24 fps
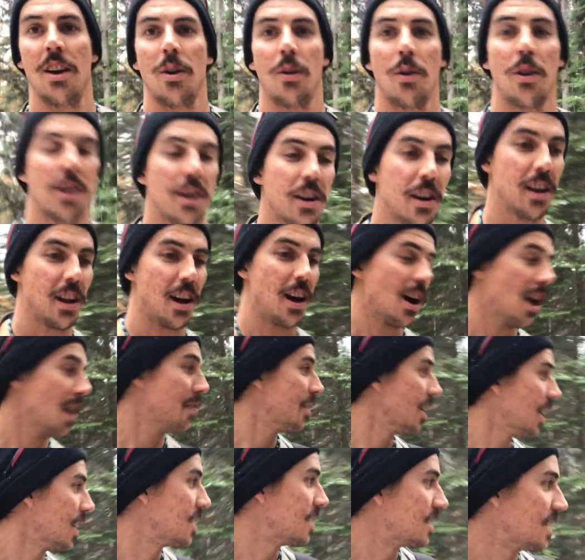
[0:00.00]
We're here live
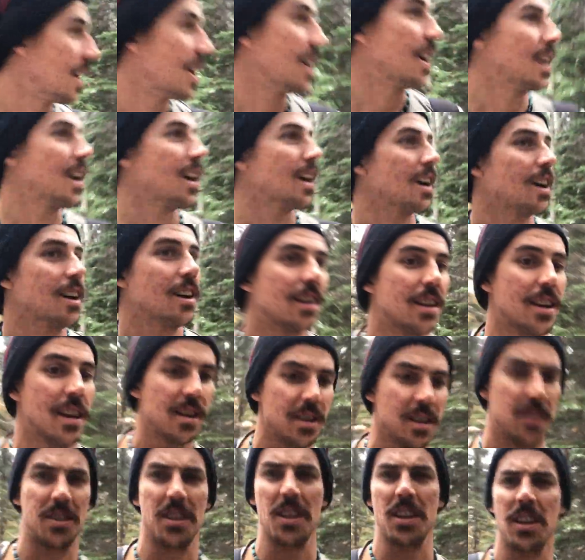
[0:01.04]
at uh,
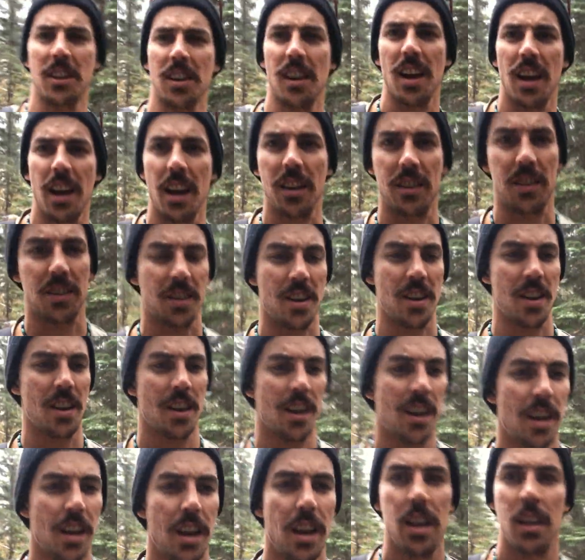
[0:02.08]
Cedar Lakes
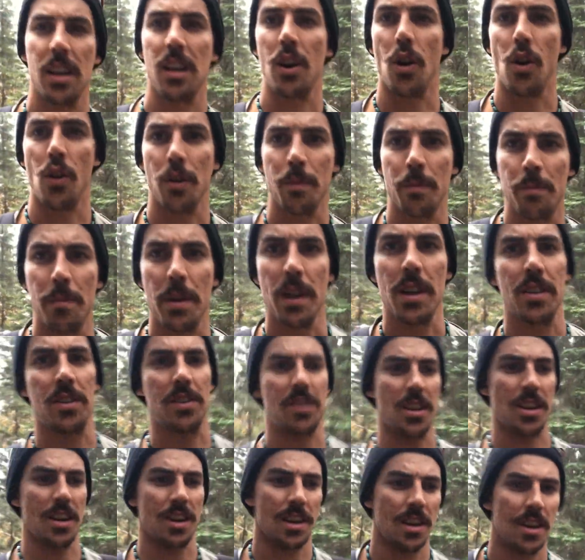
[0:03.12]
in Golden, B
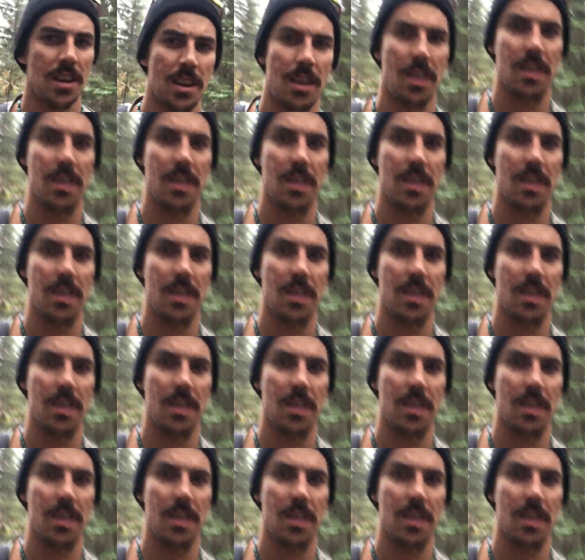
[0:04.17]
C.